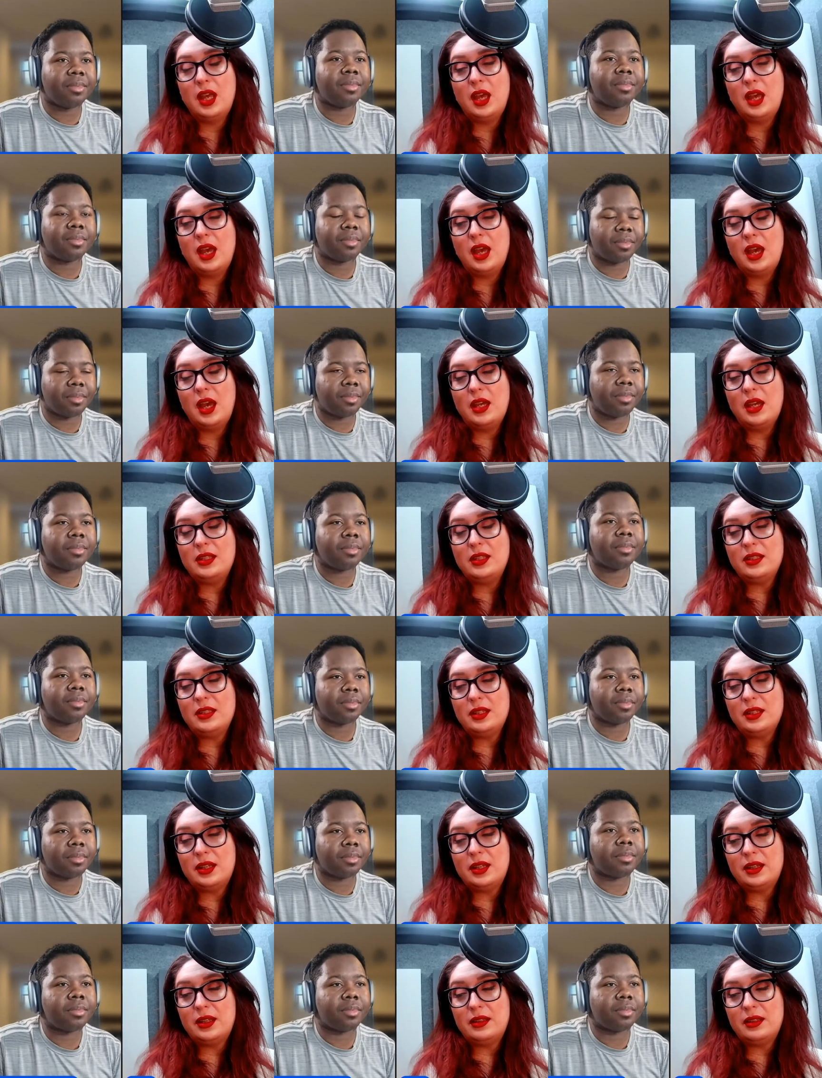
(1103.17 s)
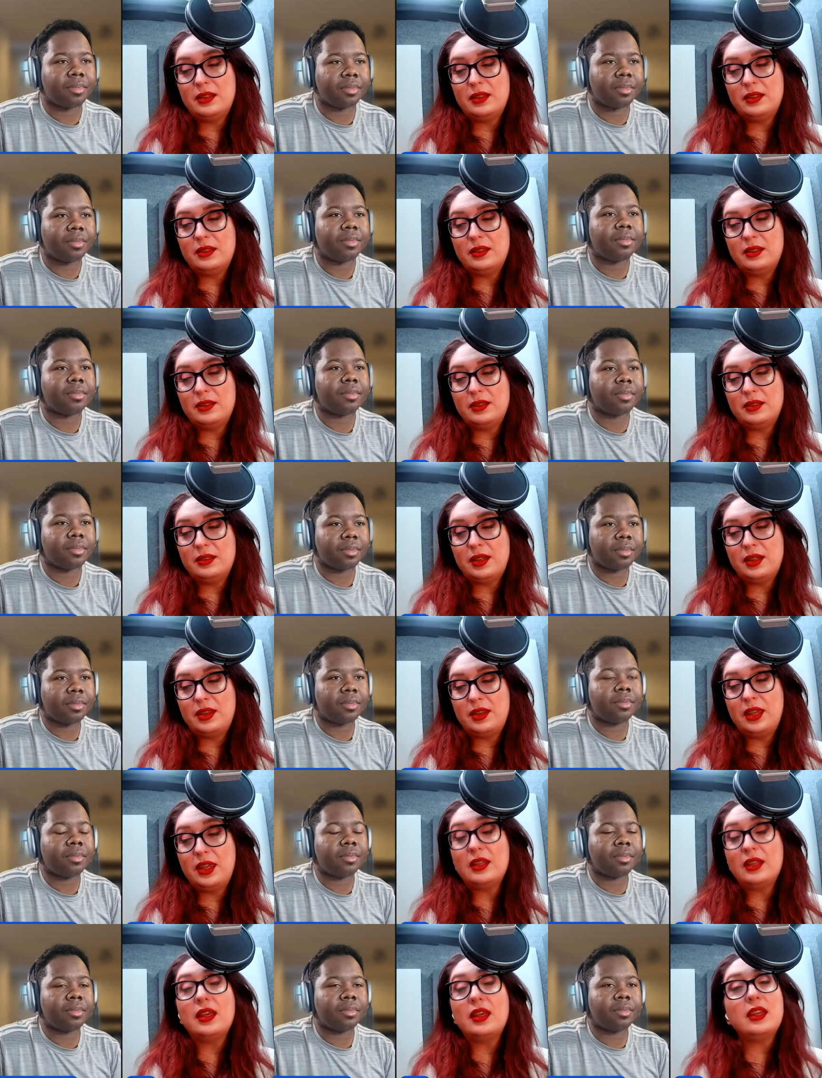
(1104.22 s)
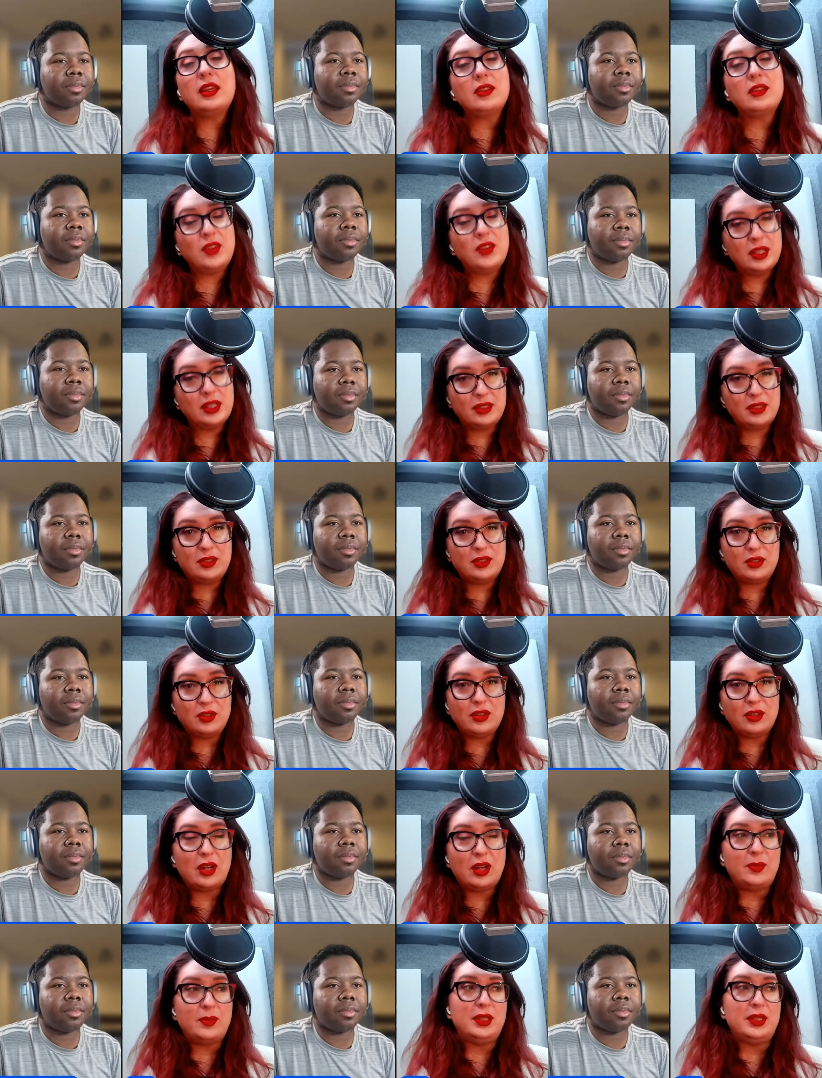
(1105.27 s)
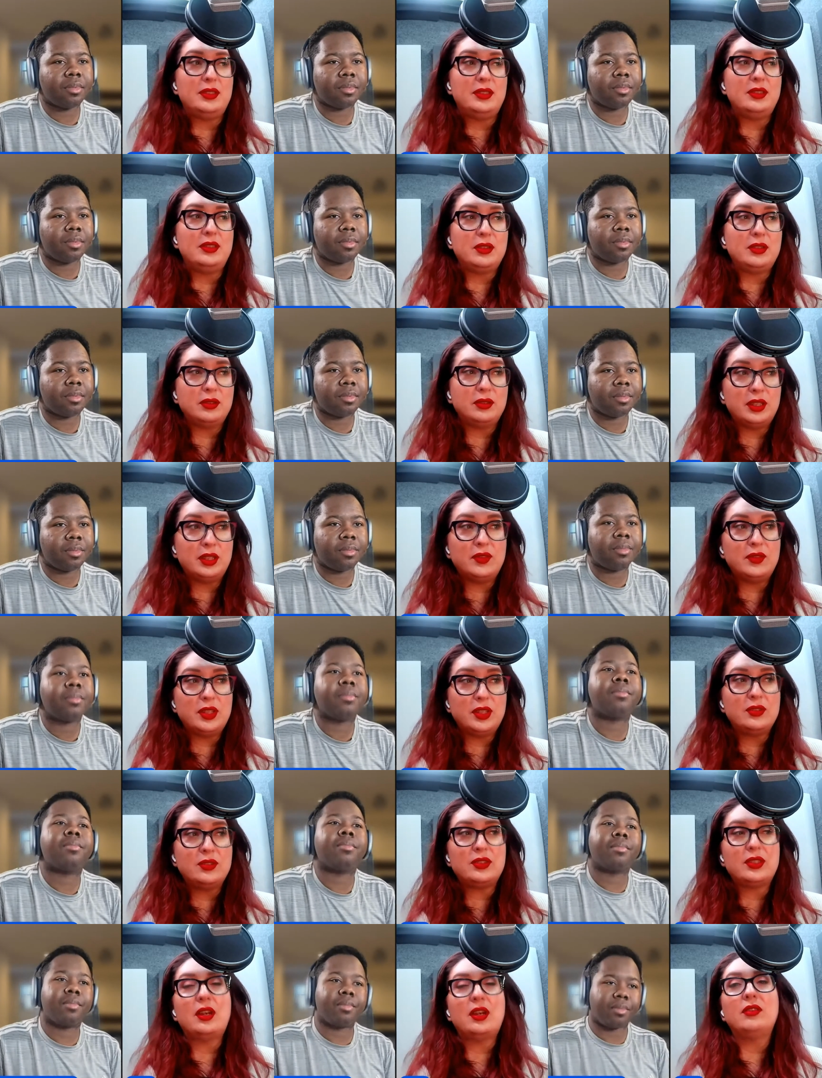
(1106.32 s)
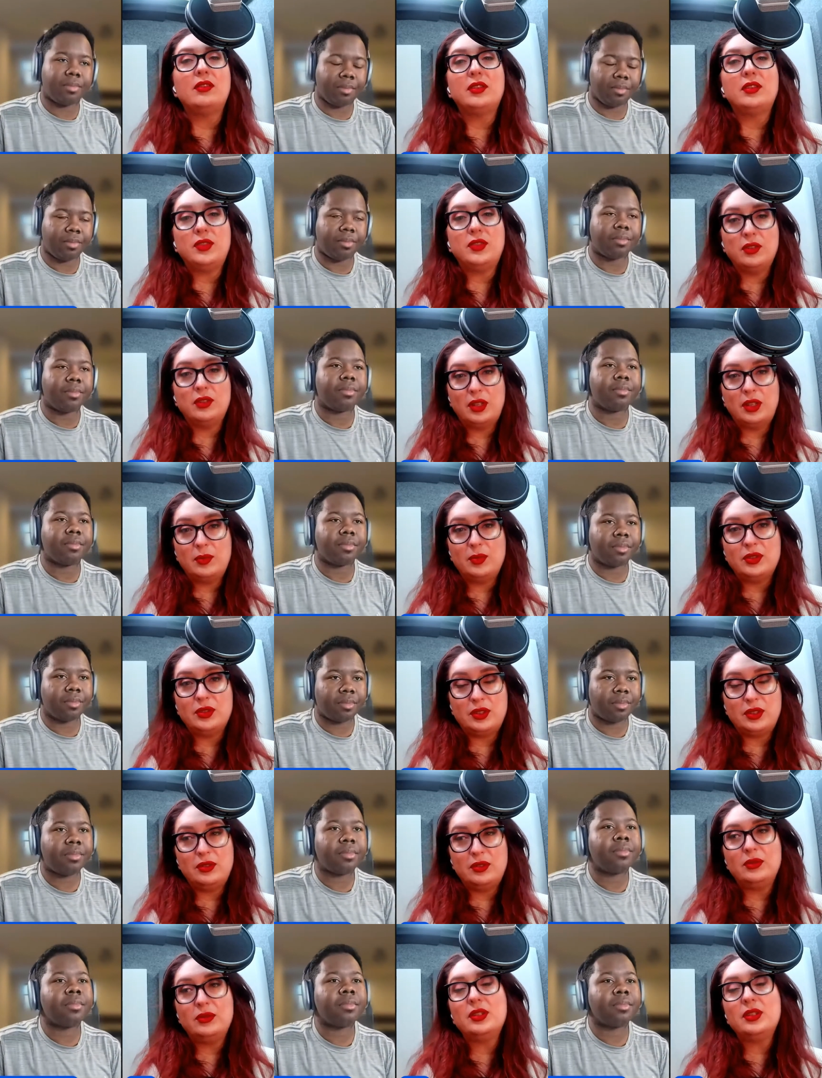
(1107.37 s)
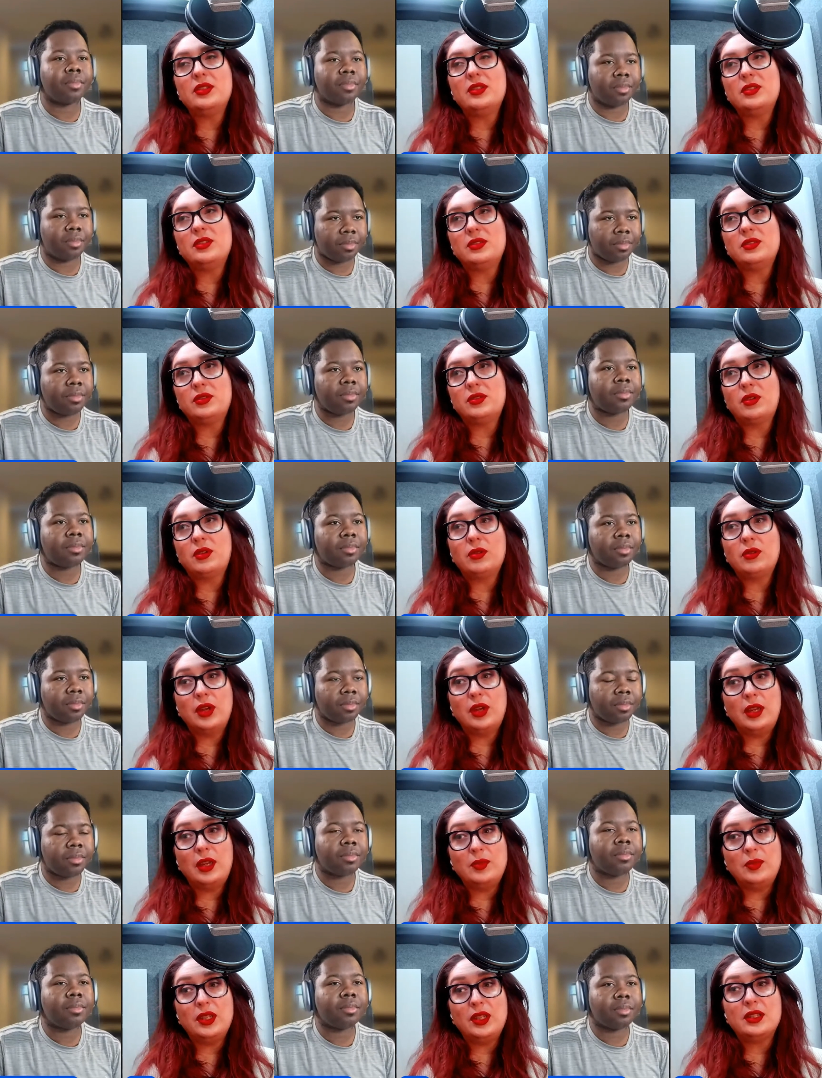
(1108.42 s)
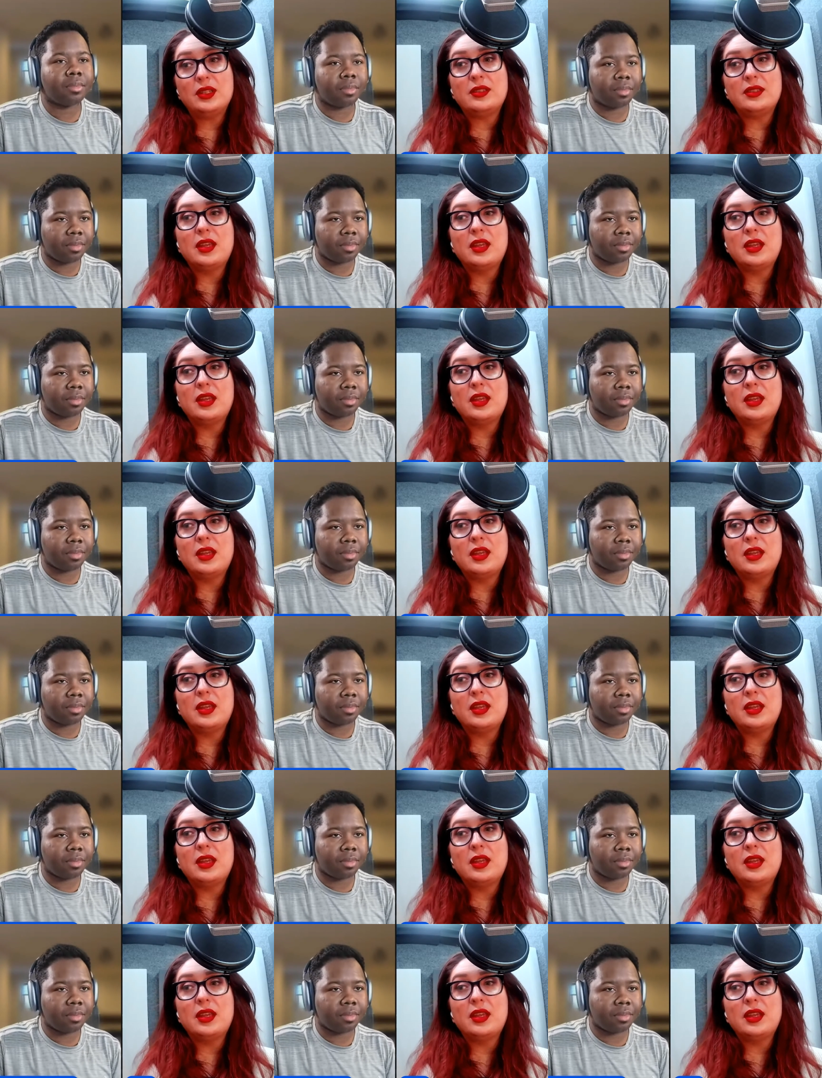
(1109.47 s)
Speaker 1: And uh I think like advanced listener copies, you know, giving those out if you're mm-hmm. able to is so great because